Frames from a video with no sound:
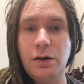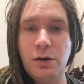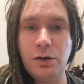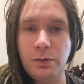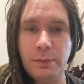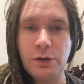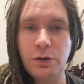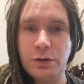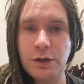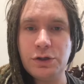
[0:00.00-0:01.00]
oh my
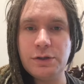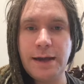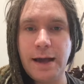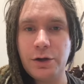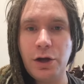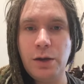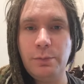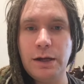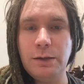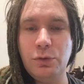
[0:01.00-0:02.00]
God, I just can't
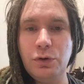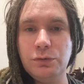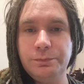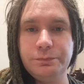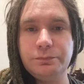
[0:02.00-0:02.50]
cope anymore.